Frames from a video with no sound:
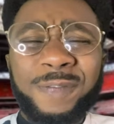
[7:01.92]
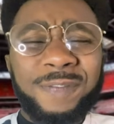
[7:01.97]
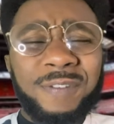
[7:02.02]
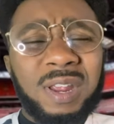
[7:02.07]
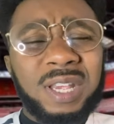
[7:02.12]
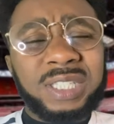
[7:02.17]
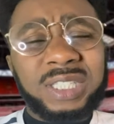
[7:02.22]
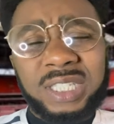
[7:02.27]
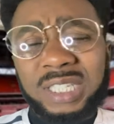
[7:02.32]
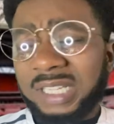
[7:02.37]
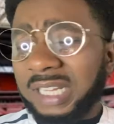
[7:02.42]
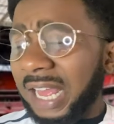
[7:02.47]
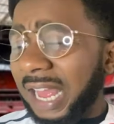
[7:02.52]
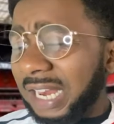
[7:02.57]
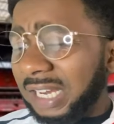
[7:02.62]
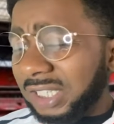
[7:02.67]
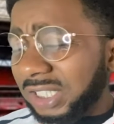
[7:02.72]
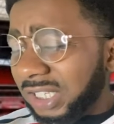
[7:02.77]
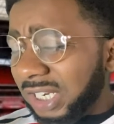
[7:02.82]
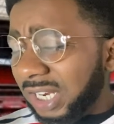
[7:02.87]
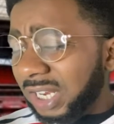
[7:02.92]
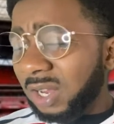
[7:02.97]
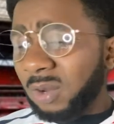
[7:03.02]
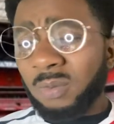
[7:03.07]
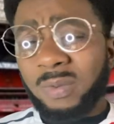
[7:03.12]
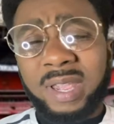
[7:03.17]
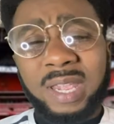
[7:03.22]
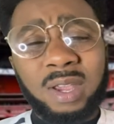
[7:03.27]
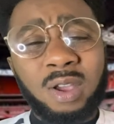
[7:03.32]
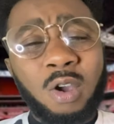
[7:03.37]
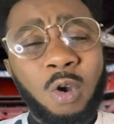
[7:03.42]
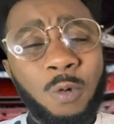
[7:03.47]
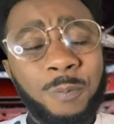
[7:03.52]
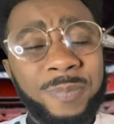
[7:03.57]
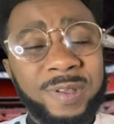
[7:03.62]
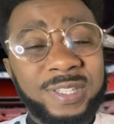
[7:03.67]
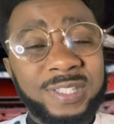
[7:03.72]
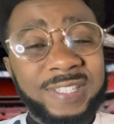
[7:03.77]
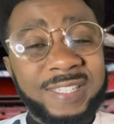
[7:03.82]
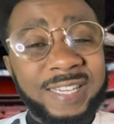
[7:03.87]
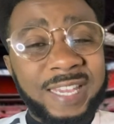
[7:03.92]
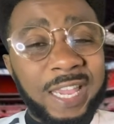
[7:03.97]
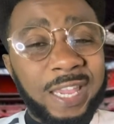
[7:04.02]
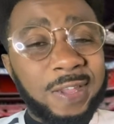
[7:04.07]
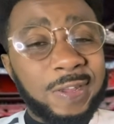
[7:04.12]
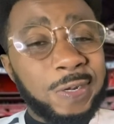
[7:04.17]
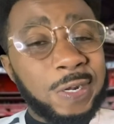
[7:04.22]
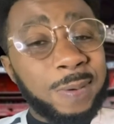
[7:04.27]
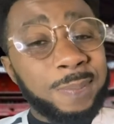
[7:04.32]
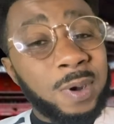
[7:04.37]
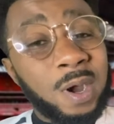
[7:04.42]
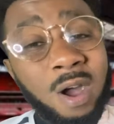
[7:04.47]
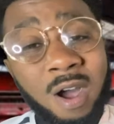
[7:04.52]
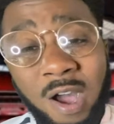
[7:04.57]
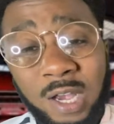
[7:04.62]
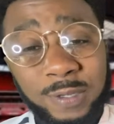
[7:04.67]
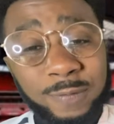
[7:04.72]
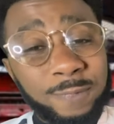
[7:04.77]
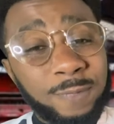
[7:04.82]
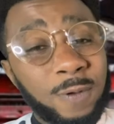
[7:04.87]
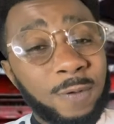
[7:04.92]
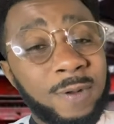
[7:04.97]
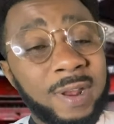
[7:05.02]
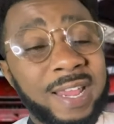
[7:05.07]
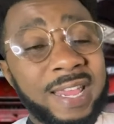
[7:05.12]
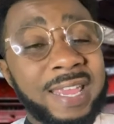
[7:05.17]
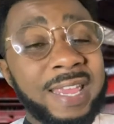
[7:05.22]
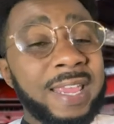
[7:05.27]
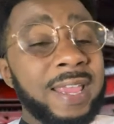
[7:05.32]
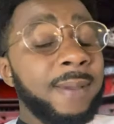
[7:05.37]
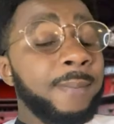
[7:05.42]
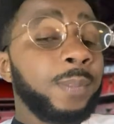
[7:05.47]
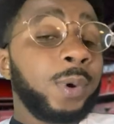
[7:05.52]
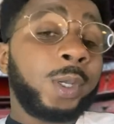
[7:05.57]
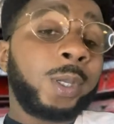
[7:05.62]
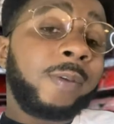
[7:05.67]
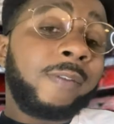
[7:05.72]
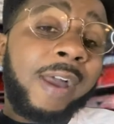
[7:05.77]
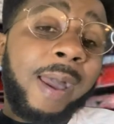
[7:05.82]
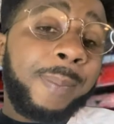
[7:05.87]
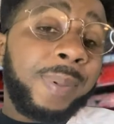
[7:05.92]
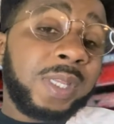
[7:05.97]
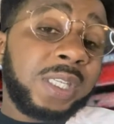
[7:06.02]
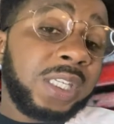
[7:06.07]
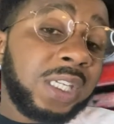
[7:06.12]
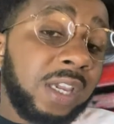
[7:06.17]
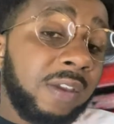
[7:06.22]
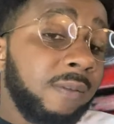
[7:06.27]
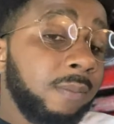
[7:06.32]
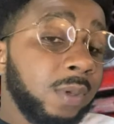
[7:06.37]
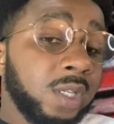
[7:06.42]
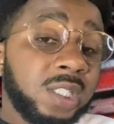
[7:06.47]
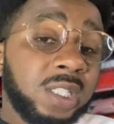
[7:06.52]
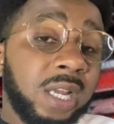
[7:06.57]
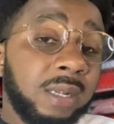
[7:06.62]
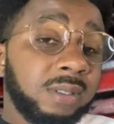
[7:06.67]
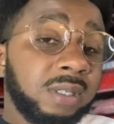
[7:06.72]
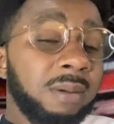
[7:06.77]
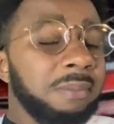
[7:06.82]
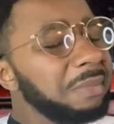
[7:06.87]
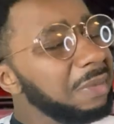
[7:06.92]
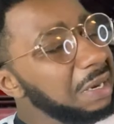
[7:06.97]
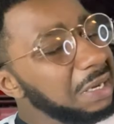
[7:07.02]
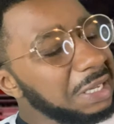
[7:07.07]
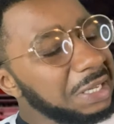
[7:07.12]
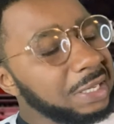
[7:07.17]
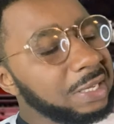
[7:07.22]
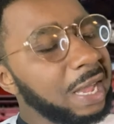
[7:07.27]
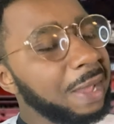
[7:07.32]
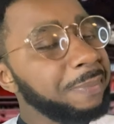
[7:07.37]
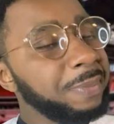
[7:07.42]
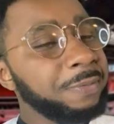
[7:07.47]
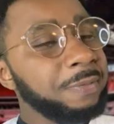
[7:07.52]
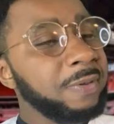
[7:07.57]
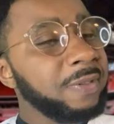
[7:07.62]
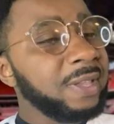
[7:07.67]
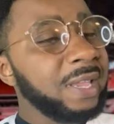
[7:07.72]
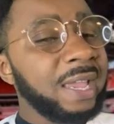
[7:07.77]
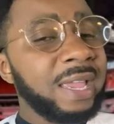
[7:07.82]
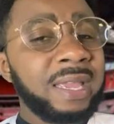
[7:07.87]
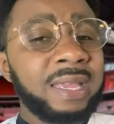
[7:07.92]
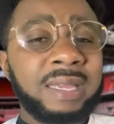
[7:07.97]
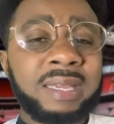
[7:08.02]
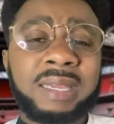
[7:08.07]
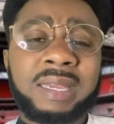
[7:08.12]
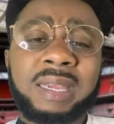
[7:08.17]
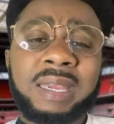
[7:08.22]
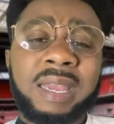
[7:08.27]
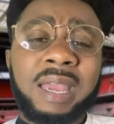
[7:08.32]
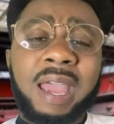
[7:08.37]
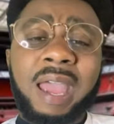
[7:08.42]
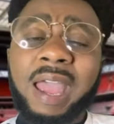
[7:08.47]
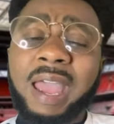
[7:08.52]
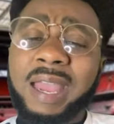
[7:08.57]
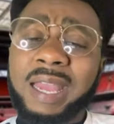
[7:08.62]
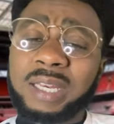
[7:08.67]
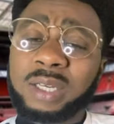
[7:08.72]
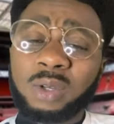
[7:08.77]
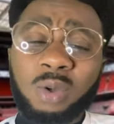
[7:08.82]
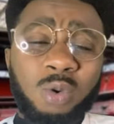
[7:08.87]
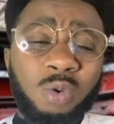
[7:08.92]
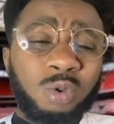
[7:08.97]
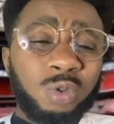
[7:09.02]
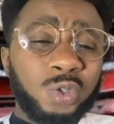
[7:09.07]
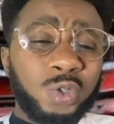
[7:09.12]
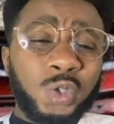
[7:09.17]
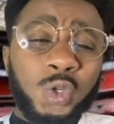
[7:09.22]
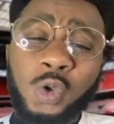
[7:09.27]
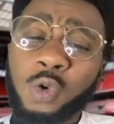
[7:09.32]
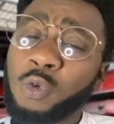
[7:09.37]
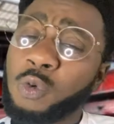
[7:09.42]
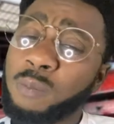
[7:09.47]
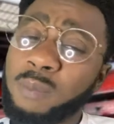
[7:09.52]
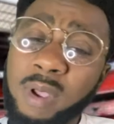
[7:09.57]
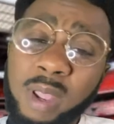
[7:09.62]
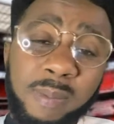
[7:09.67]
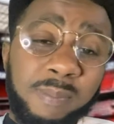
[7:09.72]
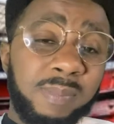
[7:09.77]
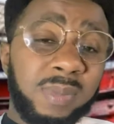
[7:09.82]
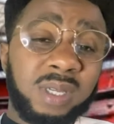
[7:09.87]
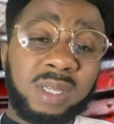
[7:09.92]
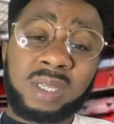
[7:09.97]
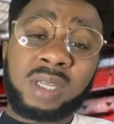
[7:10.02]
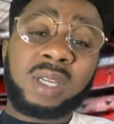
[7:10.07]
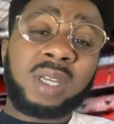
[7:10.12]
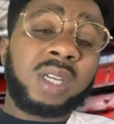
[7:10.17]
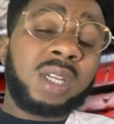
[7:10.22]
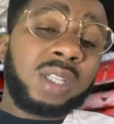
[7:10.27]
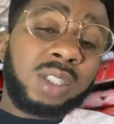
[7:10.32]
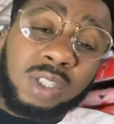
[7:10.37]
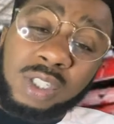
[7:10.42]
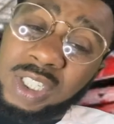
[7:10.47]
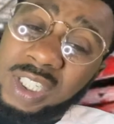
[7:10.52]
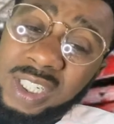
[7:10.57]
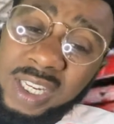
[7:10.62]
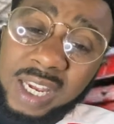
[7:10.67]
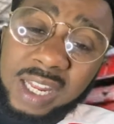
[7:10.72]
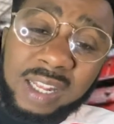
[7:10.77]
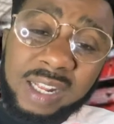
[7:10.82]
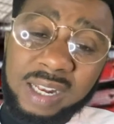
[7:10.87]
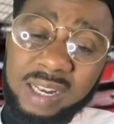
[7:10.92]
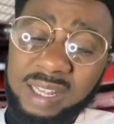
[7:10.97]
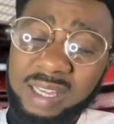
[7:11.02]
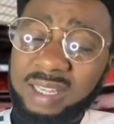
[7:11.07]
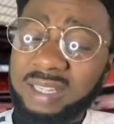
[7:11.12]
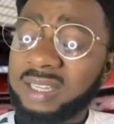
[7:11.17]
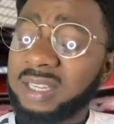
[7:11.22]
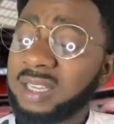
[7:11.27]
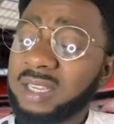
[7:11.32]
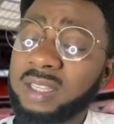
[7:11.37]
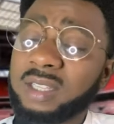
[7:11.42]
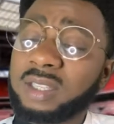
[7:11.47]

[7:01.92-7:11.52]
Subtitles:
flexing that chicken wing, hoping to get your number, ask for it, but you've happened to give him a snatch up and he's happy with that. And also remember to share the link